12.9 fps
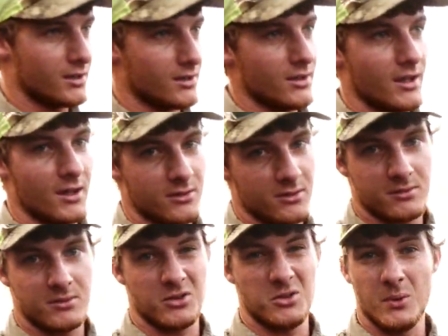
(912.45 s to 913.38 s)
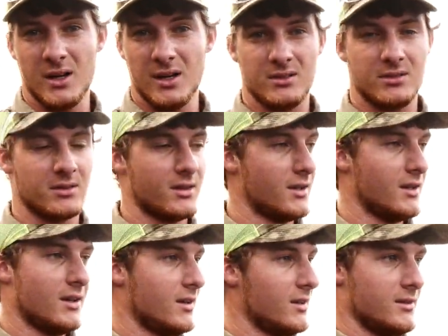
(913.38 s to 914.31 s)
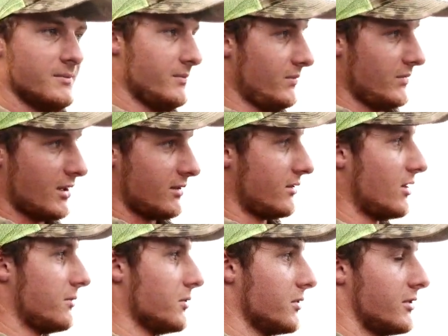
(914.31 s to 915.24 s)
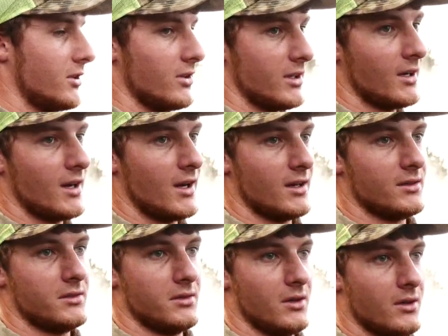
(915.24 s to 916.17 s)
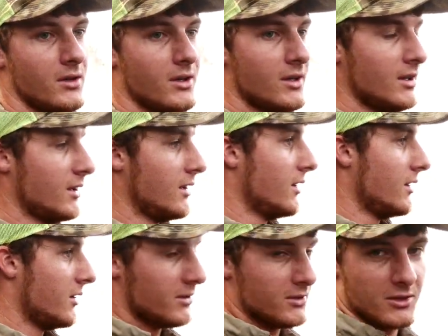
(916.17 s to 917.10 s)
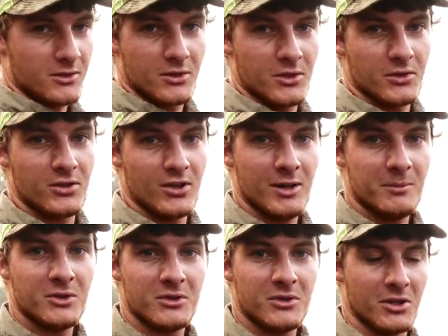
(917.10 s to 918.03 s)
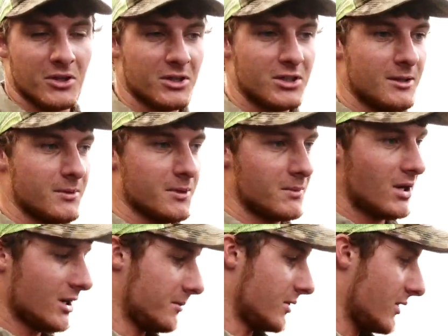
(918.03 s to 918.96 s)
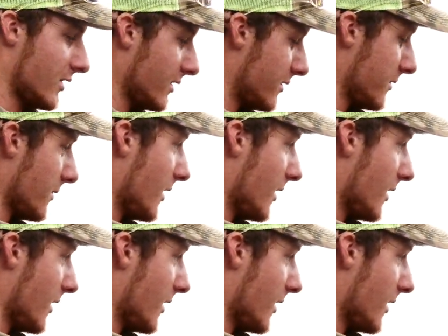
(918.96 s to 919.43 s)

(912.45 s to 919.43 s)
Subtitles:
in the last 2 weeks, that stuff will still ignite. So just a little tip just to keep in mind. But this is